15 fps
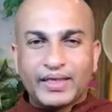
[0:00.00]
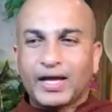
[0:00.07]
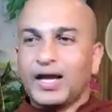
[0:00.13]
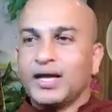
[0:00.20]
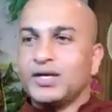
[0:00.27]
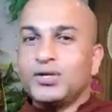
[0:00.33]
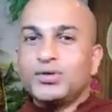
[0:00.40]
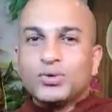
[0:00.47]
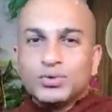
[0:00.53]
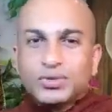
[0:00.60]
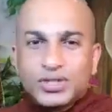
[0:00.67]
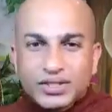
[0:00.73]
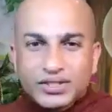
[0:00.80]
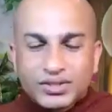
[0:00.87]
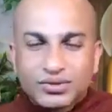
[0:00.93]
and you
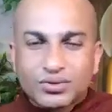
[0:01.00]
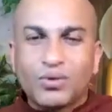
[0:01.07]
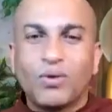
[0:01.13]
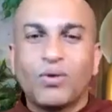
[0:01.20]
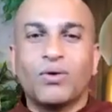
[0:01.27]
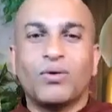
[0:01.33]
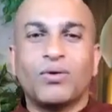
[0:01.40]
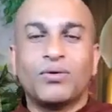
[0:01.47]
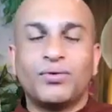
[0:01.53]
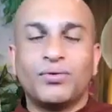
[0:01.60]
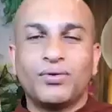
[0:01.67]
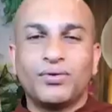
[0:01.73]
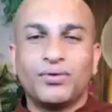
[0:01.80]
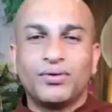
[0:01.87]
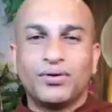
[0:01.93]
just go
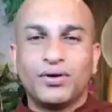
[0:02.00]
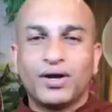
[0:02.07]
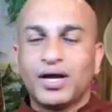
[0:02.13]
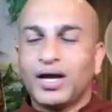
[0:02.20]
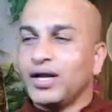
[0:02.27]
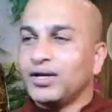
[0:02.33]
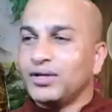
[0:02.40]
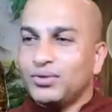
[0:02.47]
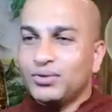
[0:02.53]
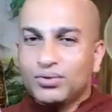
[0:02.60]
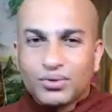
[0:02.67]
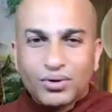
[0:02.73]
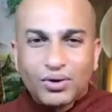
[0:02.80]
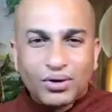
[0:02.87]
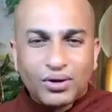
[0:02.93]
and you
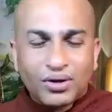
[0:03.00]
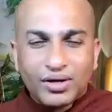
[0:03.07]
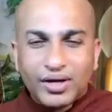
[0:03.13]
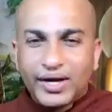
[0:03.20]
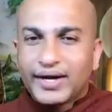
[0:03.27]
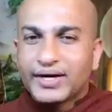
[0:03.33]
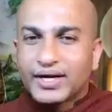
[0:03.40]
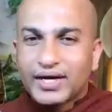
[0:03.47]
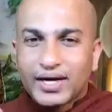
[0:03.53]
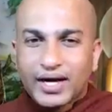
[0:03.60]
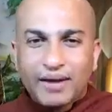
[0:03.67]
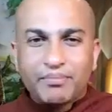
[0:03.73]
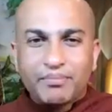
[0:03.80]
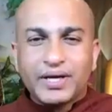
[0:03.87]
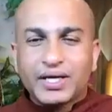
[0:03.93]
go and
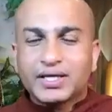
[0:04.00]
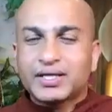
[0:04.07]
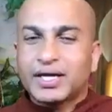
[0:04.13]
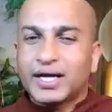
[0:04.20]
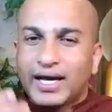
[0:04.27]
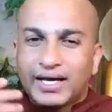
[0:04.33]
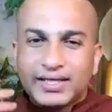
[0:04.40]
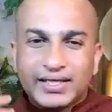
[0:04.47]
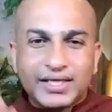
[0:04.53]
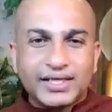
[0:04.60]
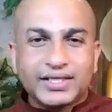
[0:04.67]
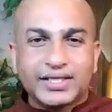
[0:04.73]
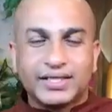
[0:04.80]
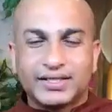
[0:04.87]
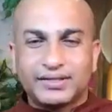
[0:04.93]
grab it and
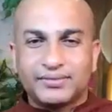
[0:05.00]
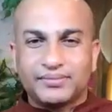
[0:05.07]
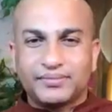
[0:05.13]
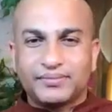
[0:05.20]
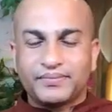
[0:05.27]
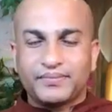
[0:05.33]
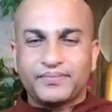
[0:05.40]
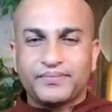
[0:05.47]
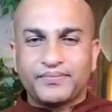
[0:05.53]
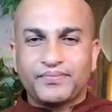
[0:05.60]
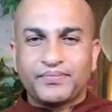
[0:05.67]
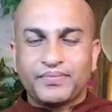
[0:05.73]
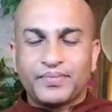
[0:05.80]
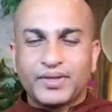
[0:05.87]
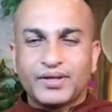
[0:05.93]
eat it
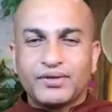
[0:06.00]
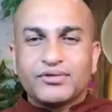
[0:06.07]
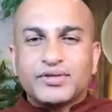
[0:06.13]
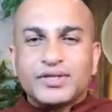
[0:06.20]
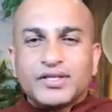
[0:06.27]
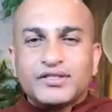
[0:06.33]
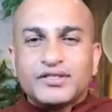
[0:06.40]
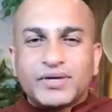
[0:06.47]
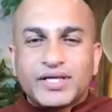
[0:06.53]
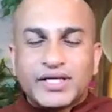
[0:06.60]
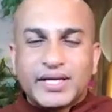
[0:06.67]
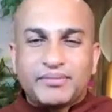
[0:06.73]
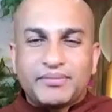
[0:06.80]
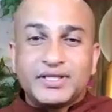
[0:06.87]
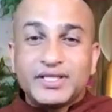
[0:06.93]
so this what
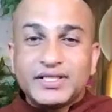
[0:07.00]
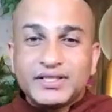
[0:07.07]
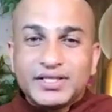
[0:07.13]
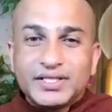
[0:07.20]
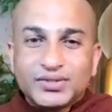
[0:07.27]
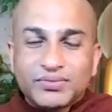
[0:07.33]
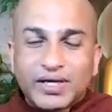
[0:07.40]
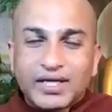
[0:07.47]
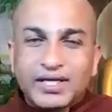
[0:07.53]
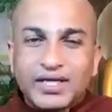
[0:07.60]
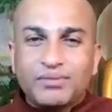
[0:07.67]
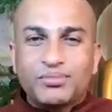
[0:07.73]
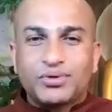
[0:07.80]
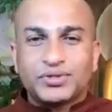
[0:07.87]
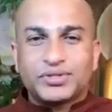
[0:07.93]
happened this is what the
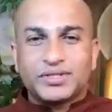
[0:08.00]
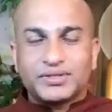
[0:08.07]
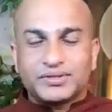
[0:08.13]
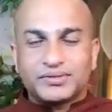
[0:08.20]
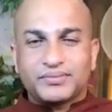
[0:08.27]
emotion